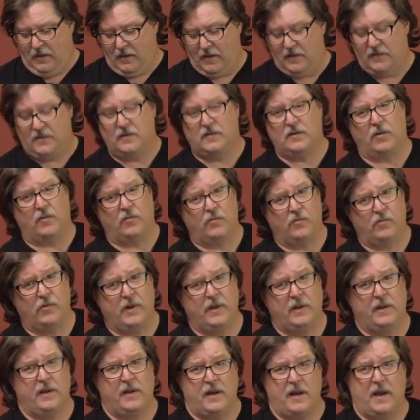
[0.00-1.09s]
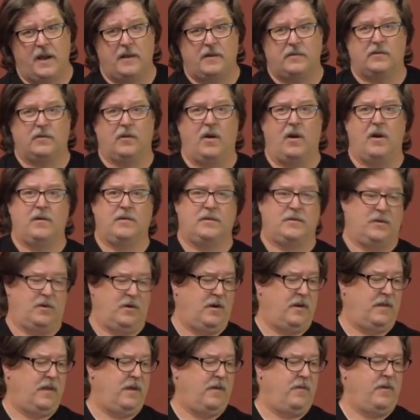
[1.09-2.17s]
This is a really nice long
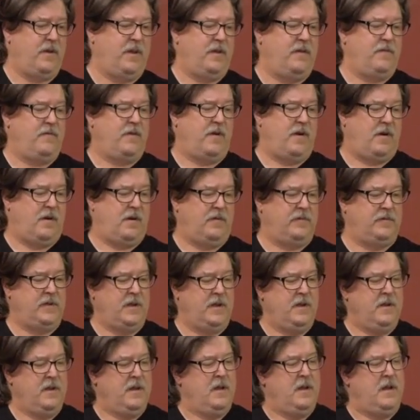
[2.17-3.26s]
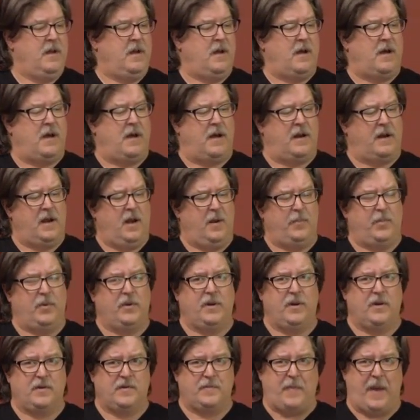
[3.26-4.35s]
sword that we evolved uh, a couple
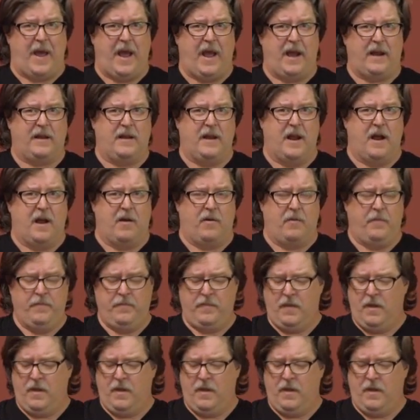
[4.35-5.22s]
years back now.